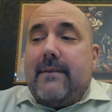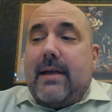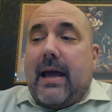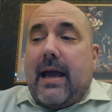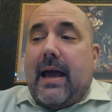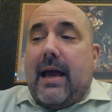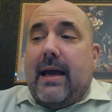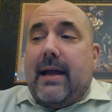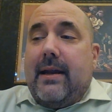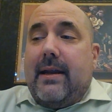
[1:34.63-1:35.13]

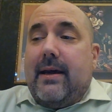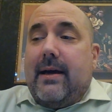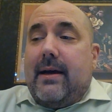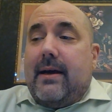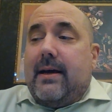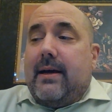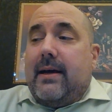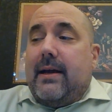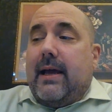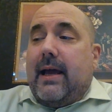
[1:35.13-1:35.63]
and
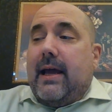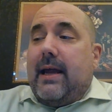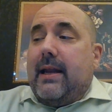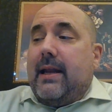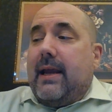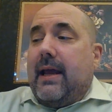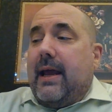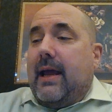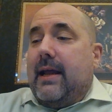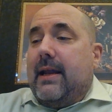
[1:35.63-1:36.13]

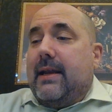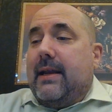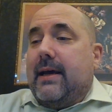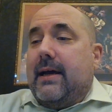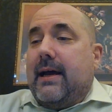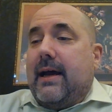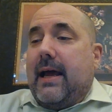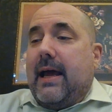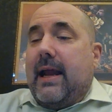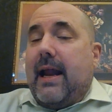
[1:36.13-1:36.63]

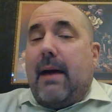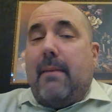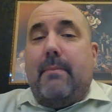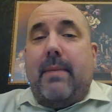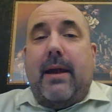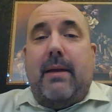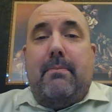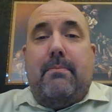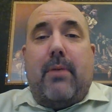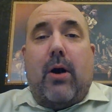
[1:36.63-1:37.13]
I
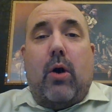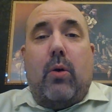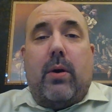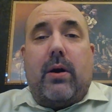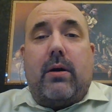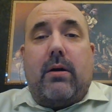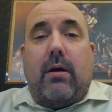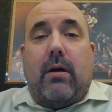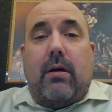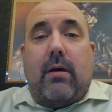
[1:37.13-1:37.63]
meet
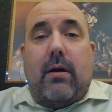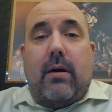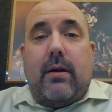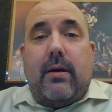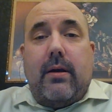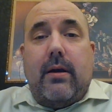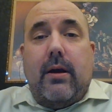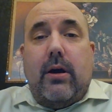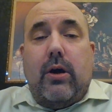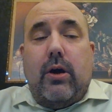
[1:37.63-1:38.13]
Beauregard,
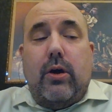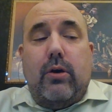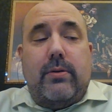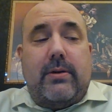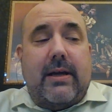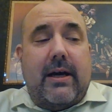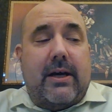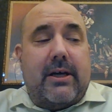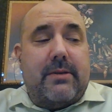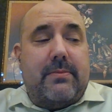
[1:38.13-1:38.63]
who
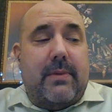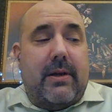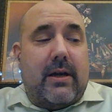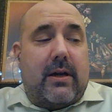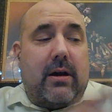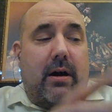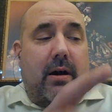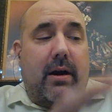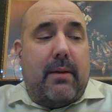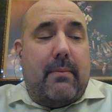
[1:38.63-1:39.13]
tells me to
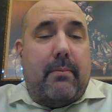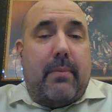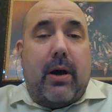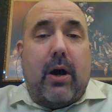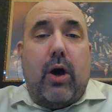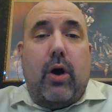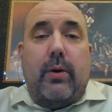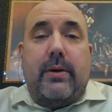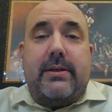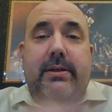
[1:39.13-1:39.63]
call him
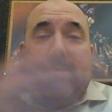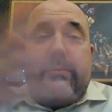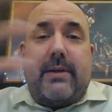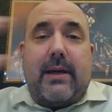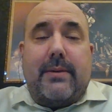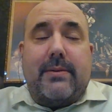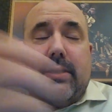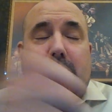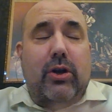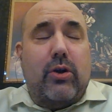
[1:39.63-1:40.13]
Beau, and
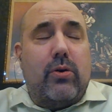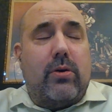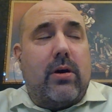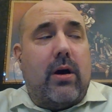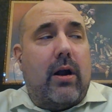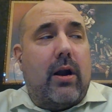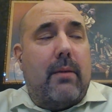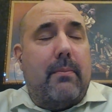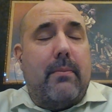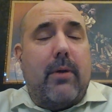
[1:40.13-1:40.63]
sometimes I do
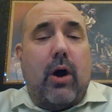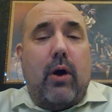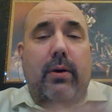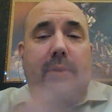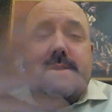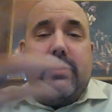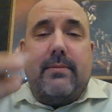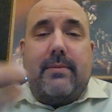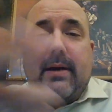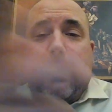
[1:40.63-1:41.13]
call him Beau,
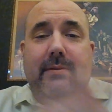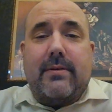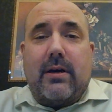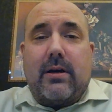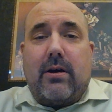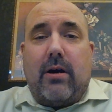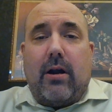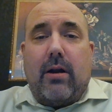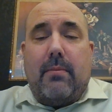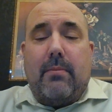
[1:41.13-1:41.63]
and sometimes I
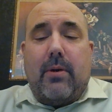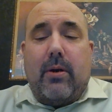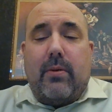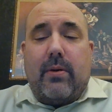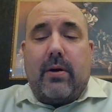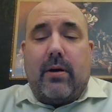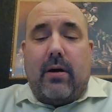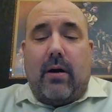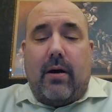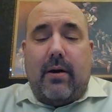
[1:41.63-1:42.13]
call him
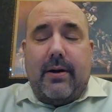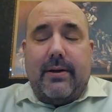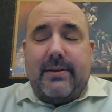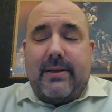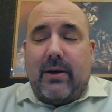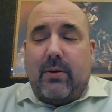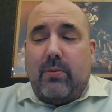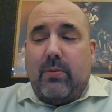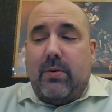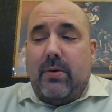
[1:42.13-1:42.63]
Beauregard, as
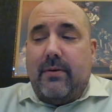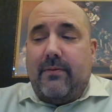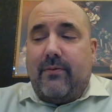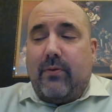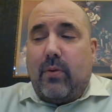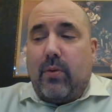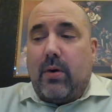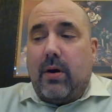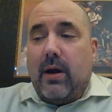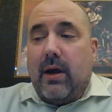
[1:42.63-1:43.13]
I would
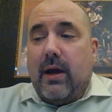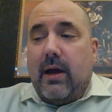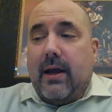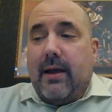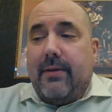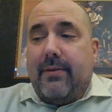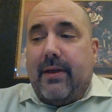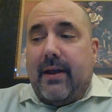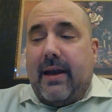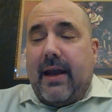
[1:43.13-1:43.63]
for
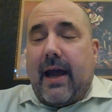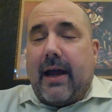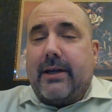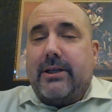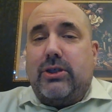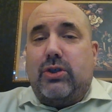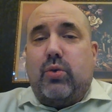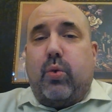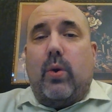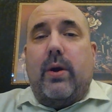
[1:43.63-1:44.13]
the
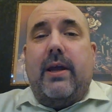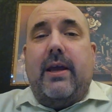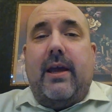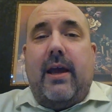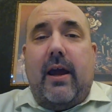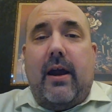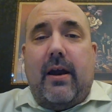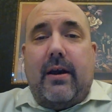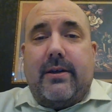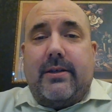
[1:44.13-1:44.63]
next 20
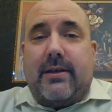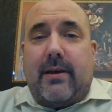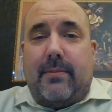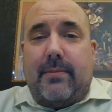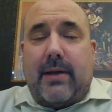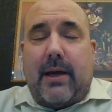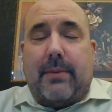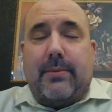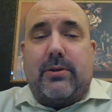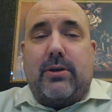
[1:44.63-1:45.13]
years.
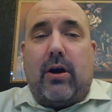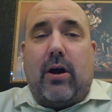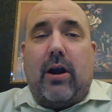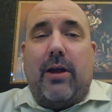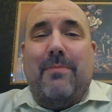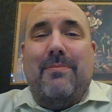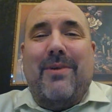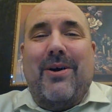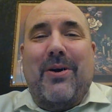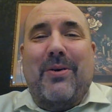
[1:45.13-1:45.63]
Sometimes call
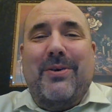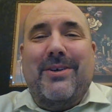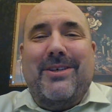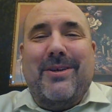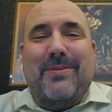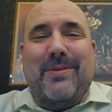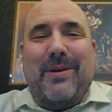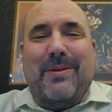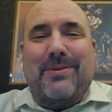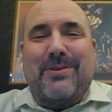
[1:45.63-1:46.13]
him Beau, and
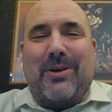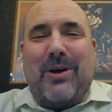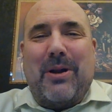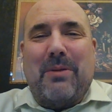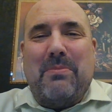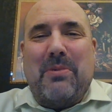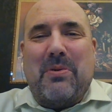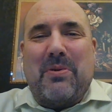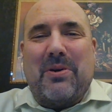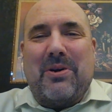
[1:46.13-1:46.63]
sometimes call
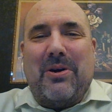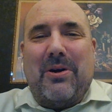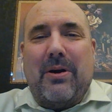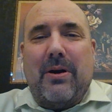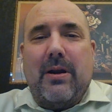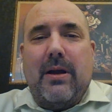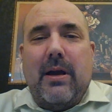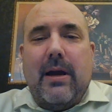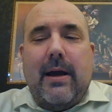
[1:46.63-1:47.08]
him Beauregard.